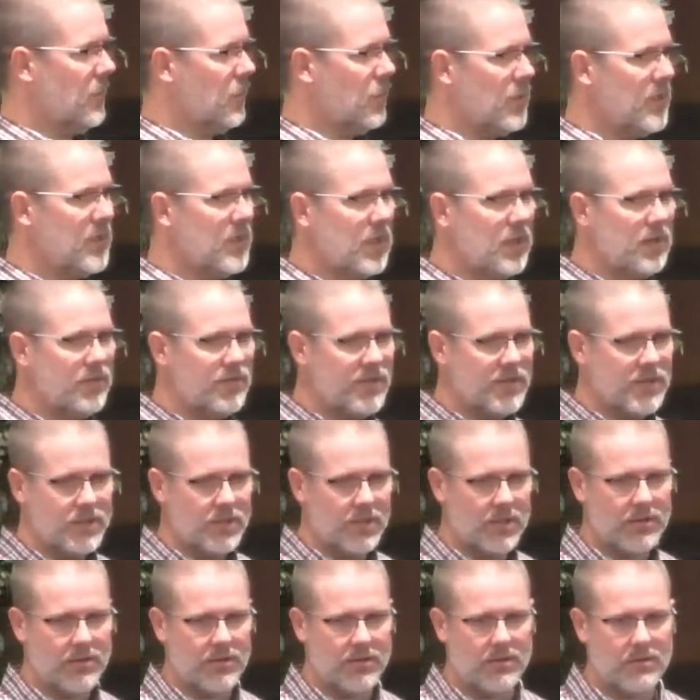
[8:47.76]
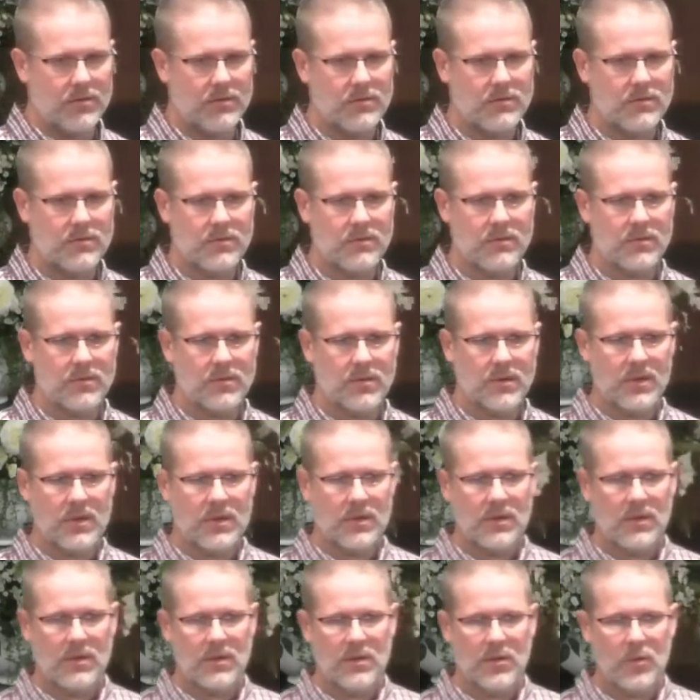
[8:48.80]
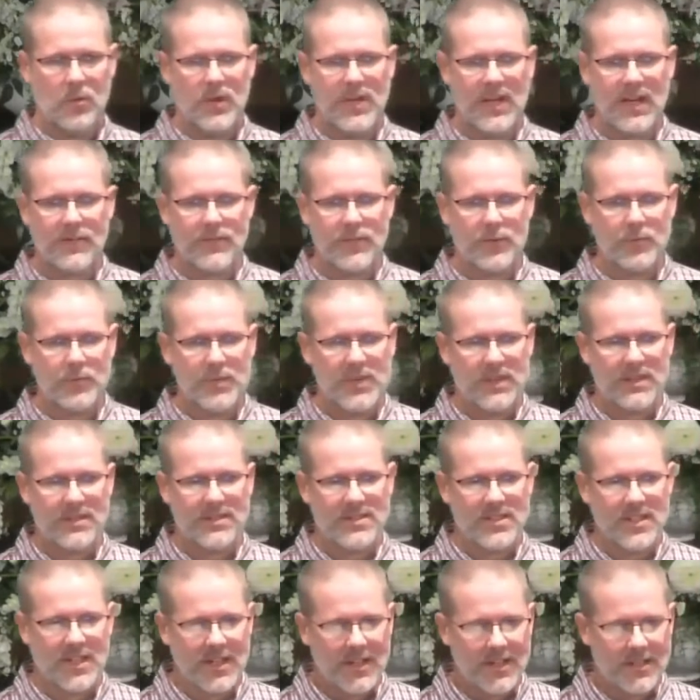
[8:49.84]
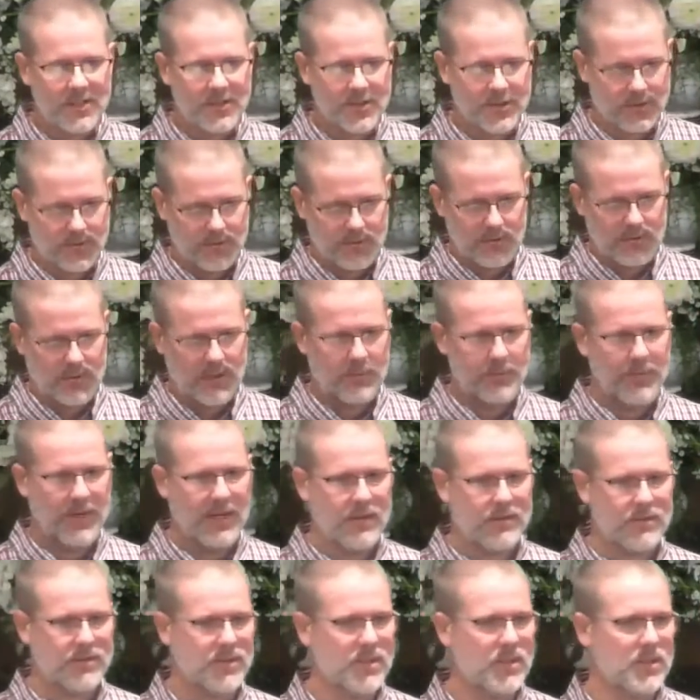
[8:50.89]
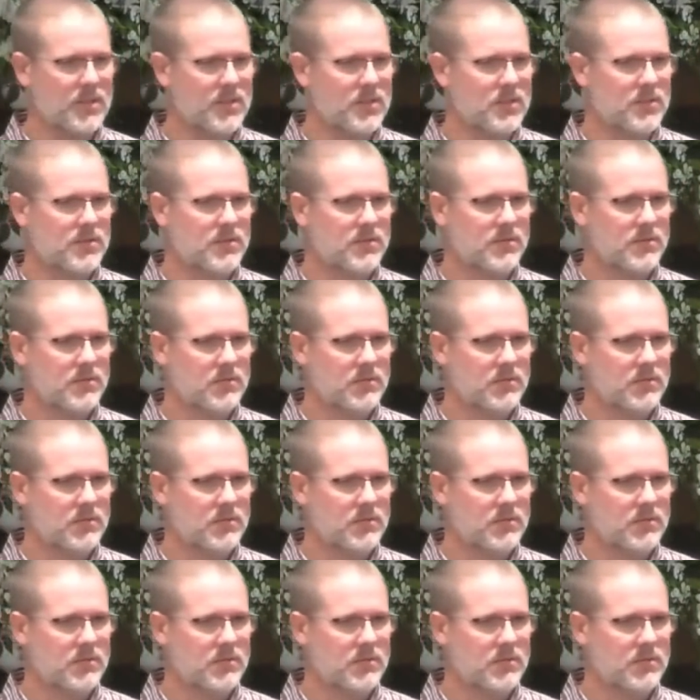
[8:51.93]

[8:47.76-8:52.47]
We love each other. We have to be intentional about this.